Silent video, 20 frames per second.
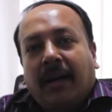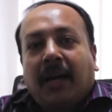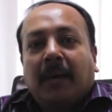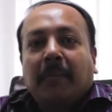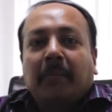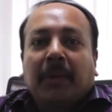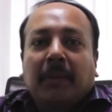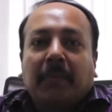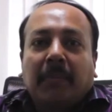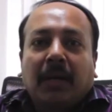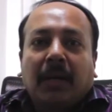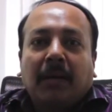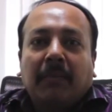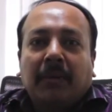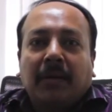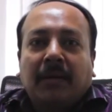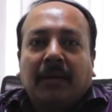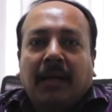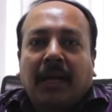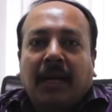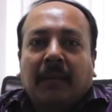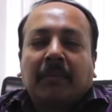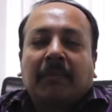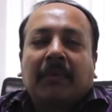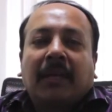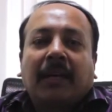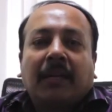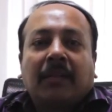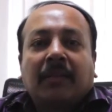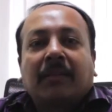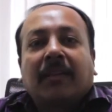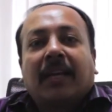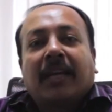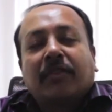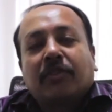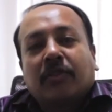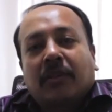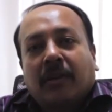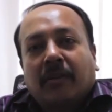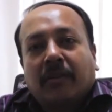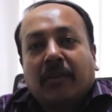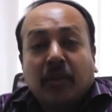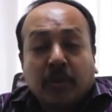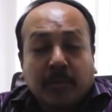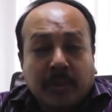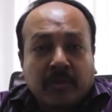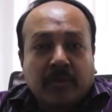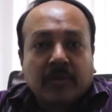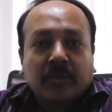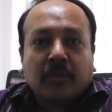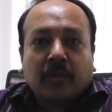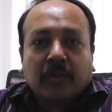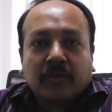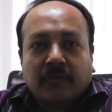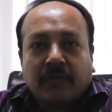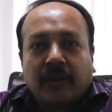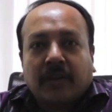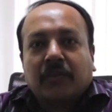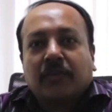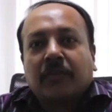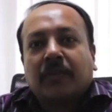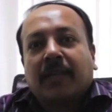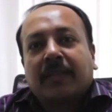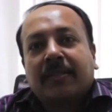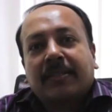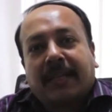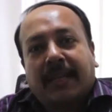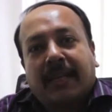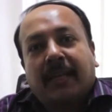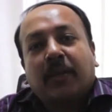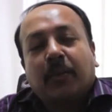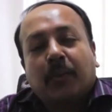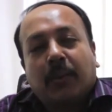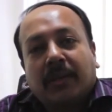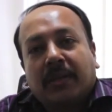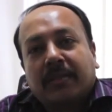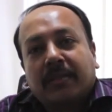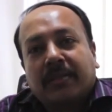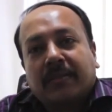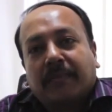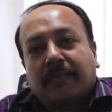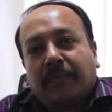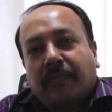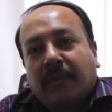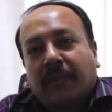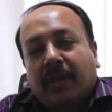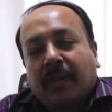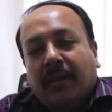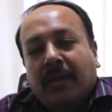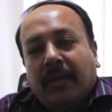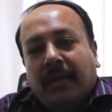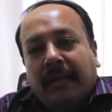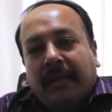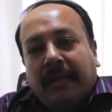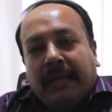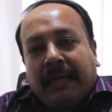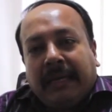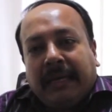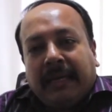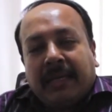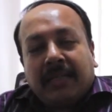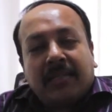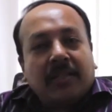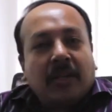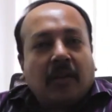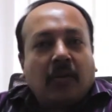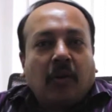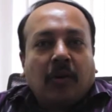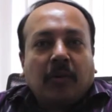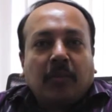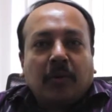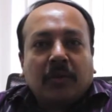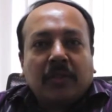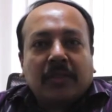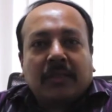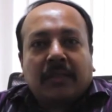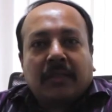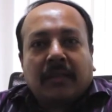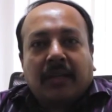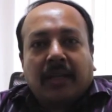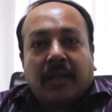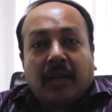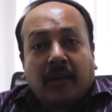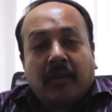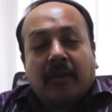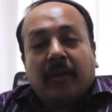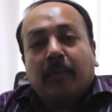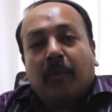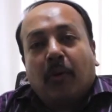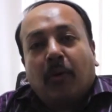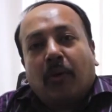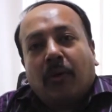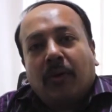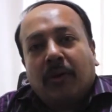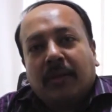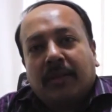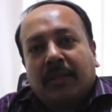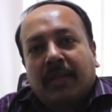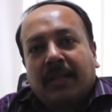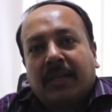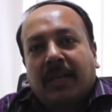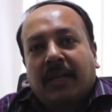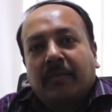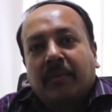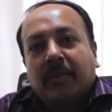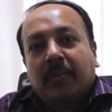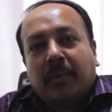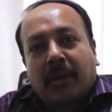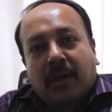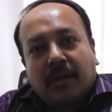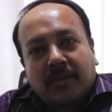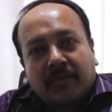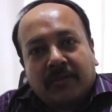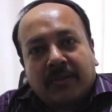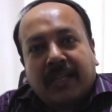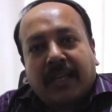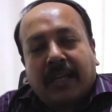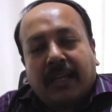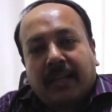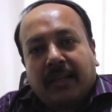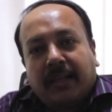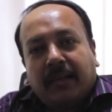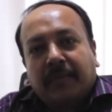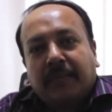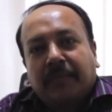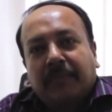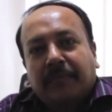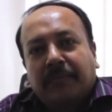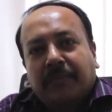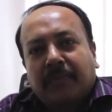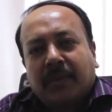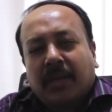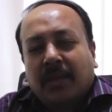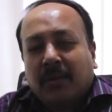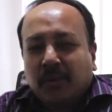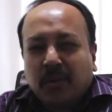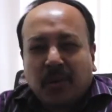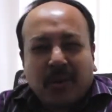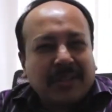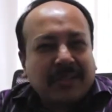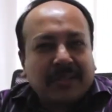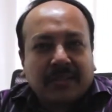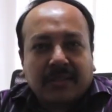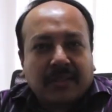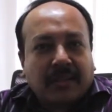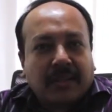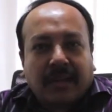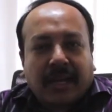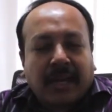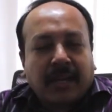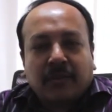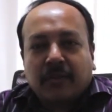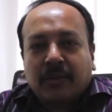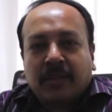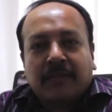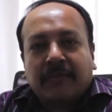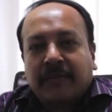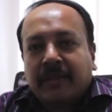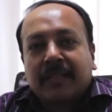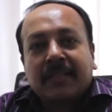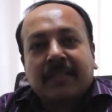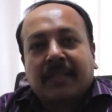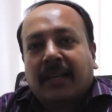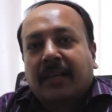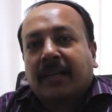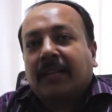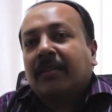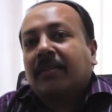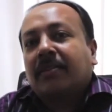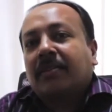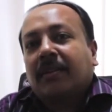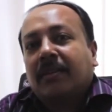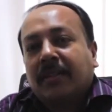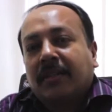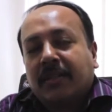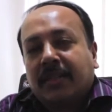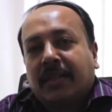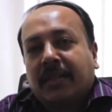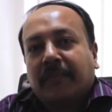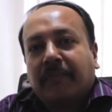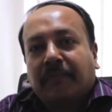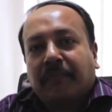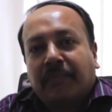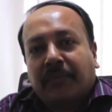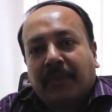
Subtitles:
I'm Biplab. I'm heading the HR human resource function at ScaleneWorks. It's now almost a year and more that I've been part of Scalene, though it actually feels like an eternity.